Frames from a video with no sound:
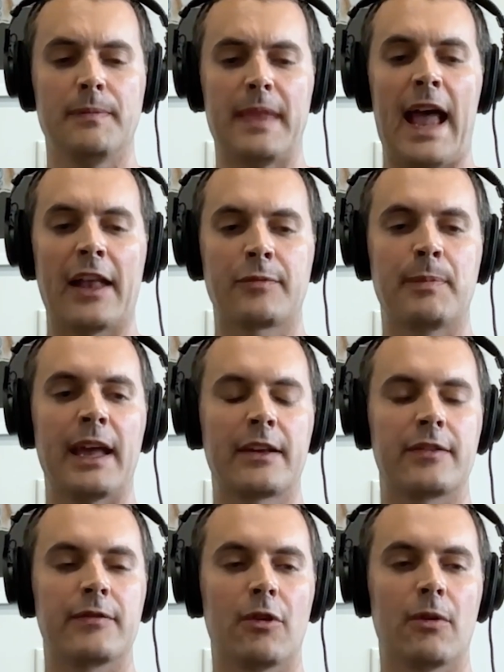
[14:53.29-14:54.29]

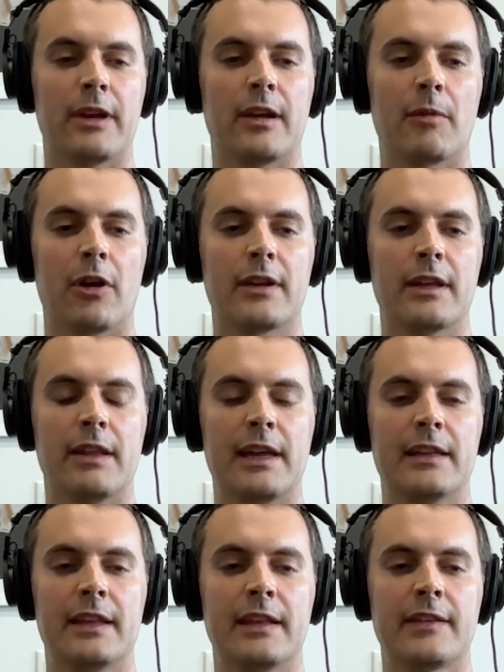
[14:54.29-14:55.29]
aspects of growing a market
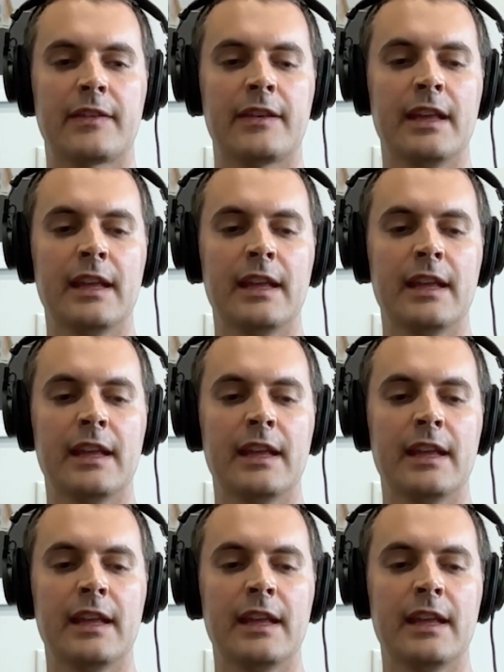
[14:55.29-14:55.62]
like this